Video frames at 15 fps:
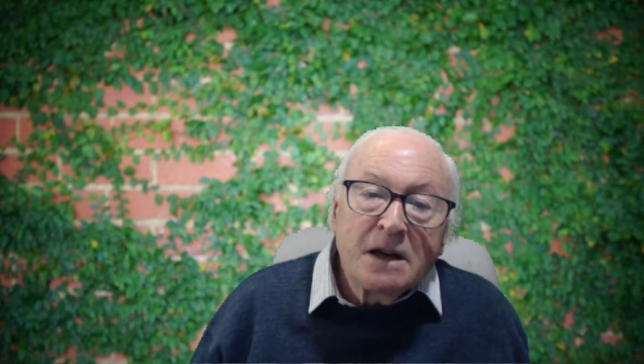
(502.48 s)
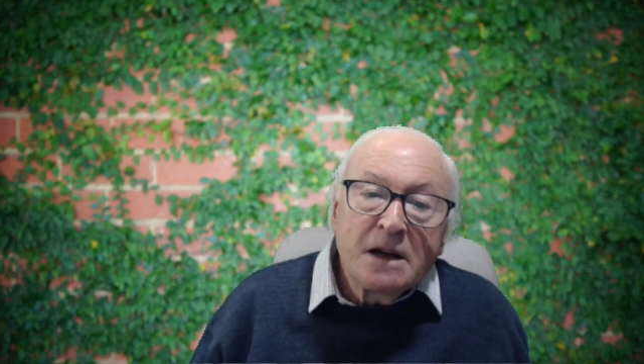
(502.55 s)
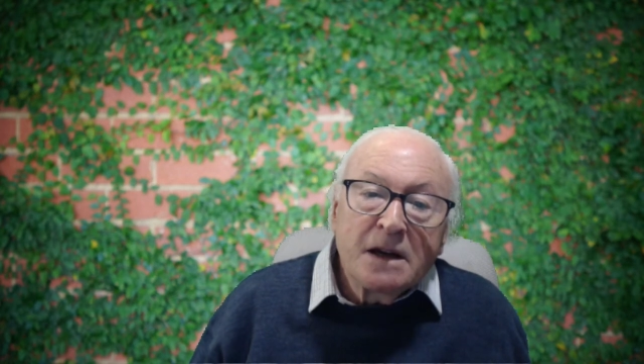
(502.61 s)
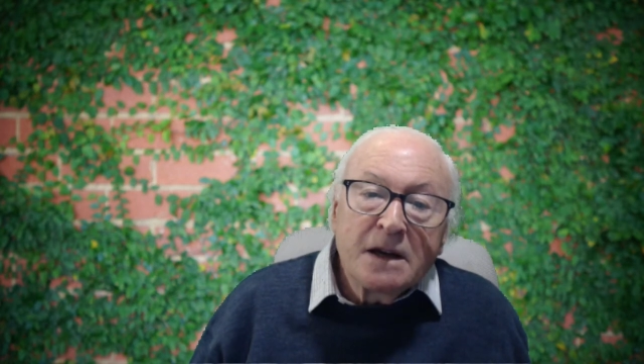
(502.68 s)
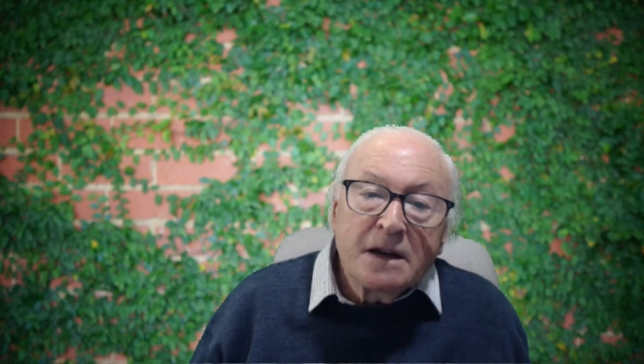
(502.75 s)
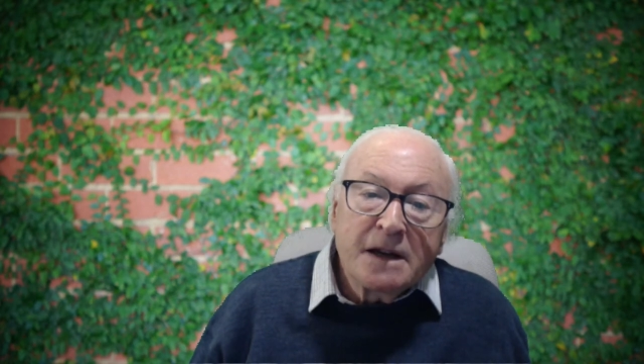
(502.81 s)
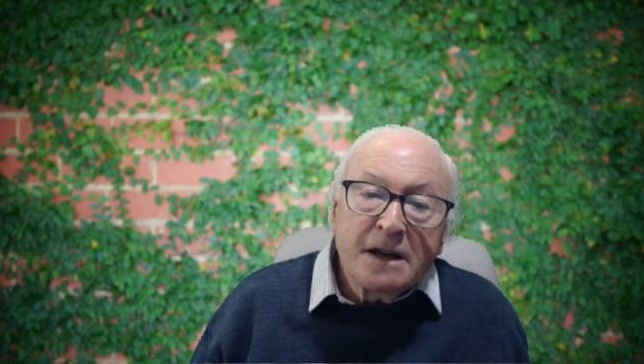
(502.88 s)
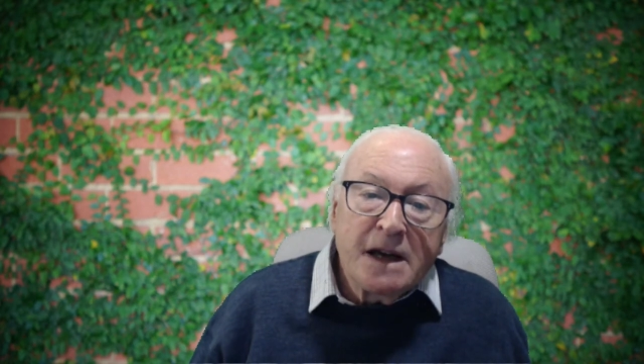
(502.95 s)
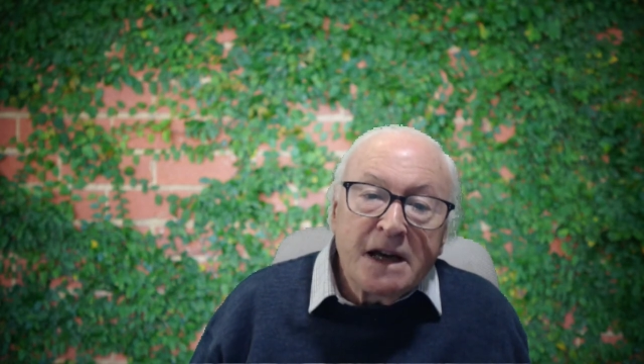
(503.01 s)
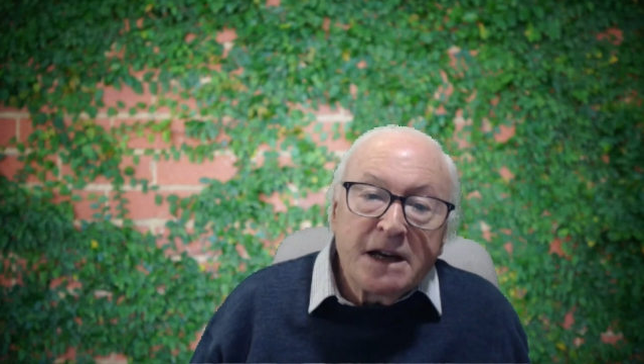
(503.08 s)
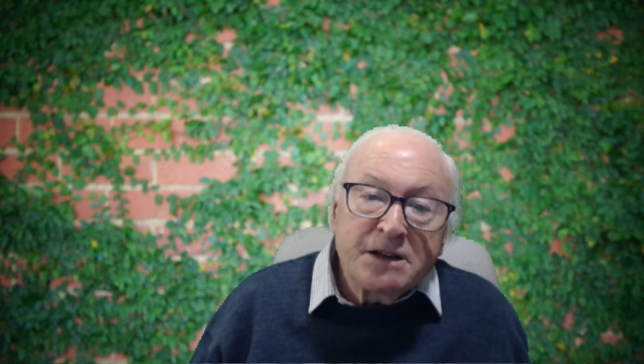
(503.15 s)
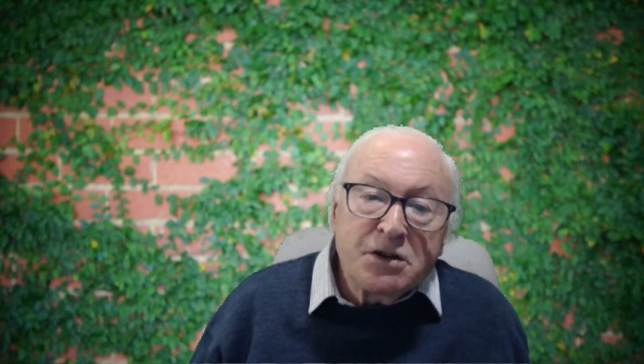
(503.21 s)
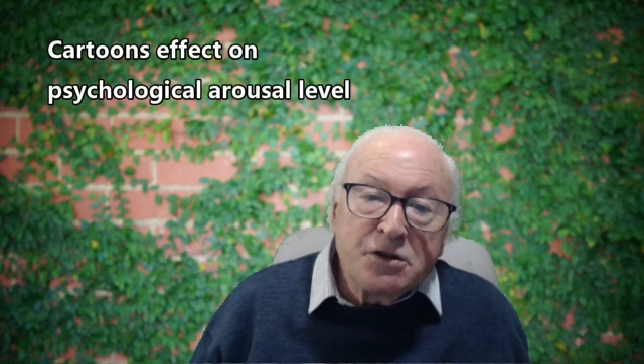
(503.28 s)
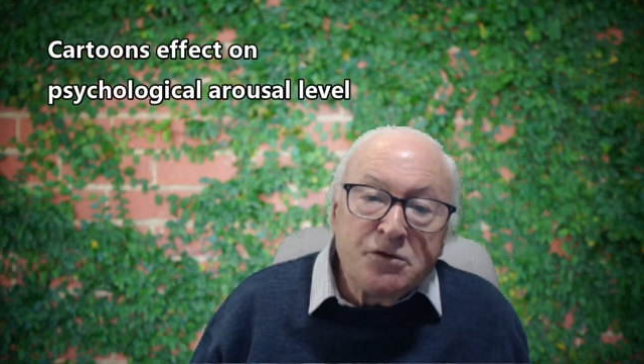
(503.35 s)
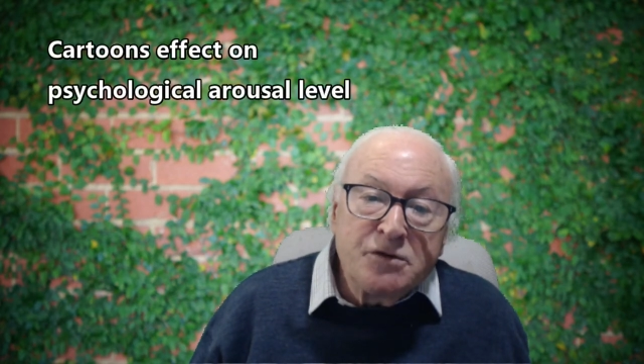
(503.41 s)

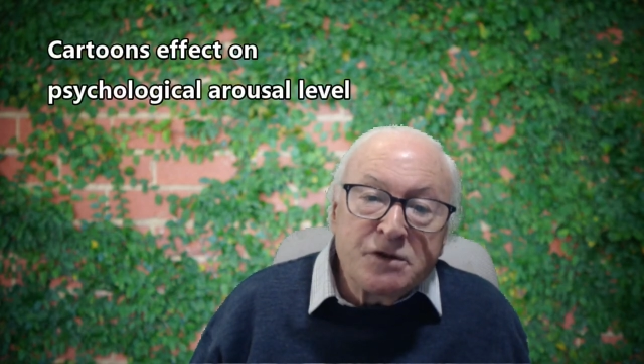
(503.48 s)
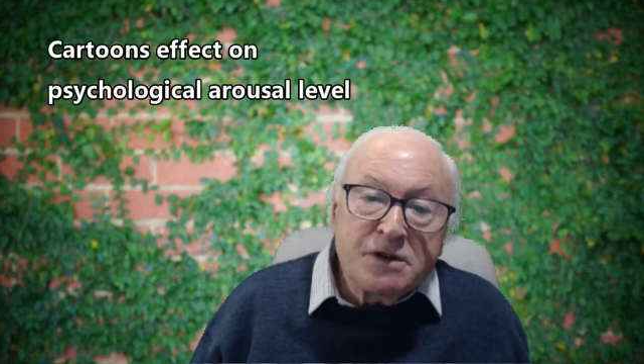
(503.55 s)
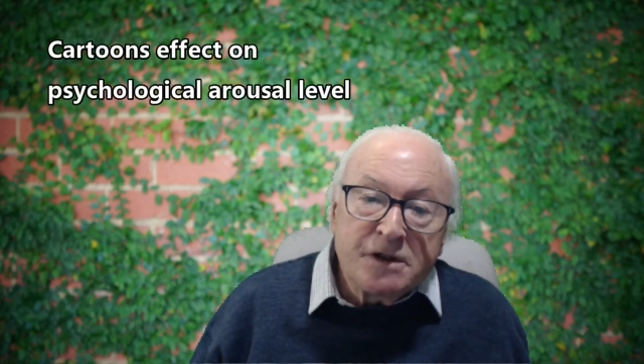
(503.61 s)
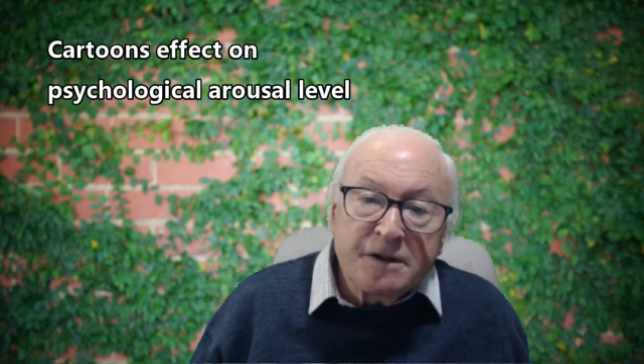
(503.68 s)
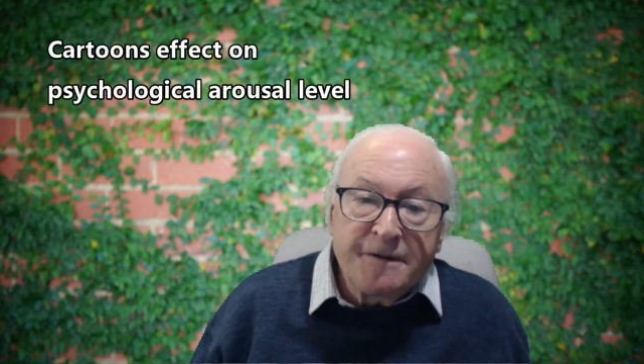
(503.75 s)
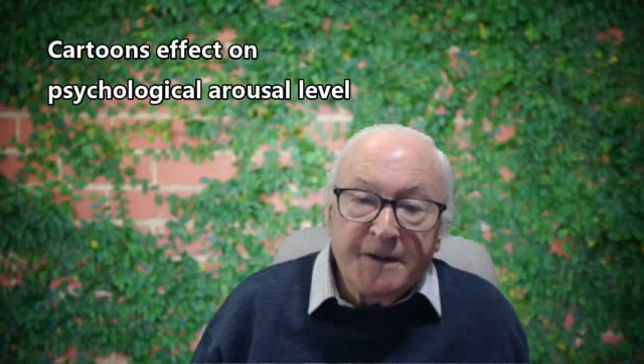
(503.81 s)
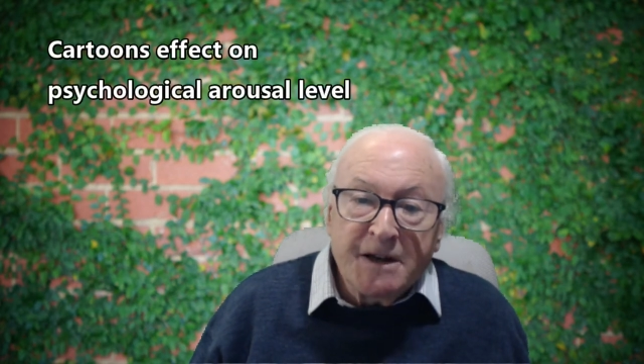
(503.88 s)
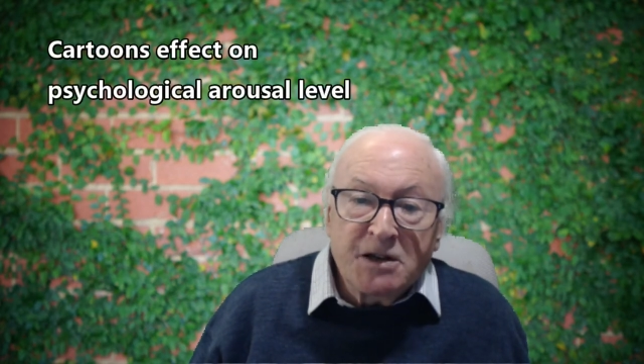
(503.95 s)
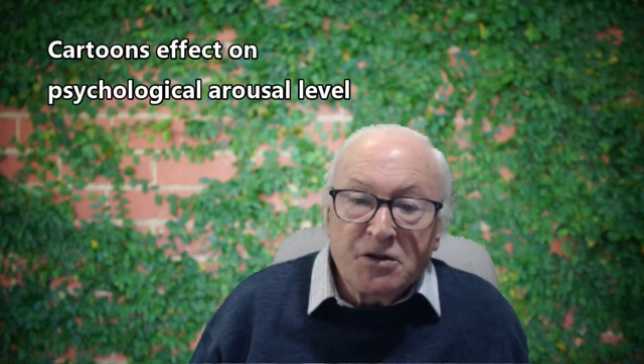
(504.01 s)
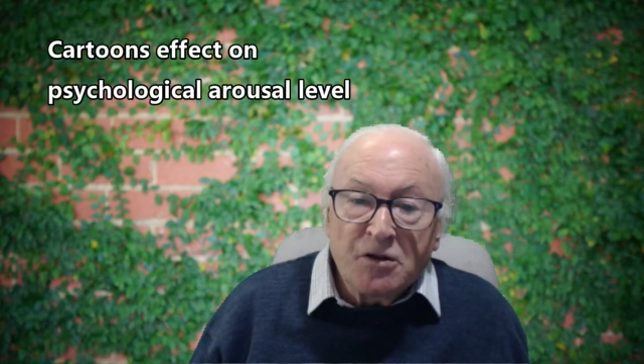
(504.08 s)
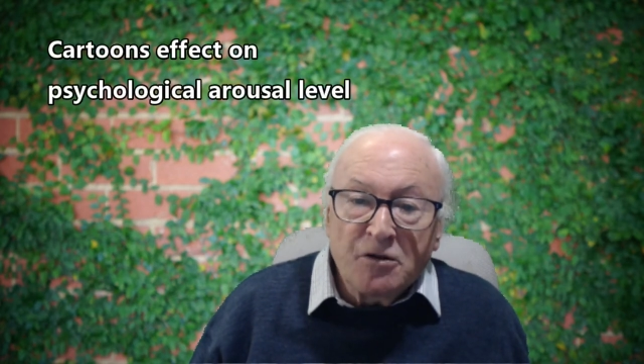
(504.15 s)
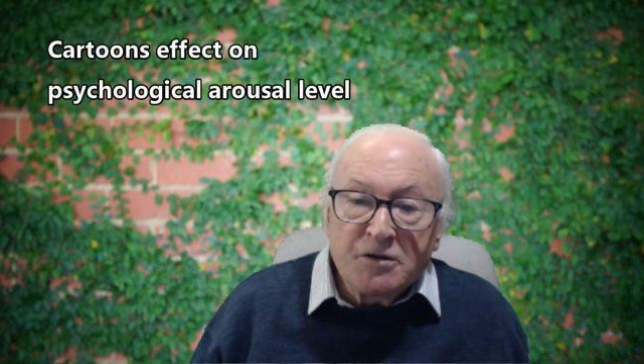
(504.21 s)
Cartoons' effect on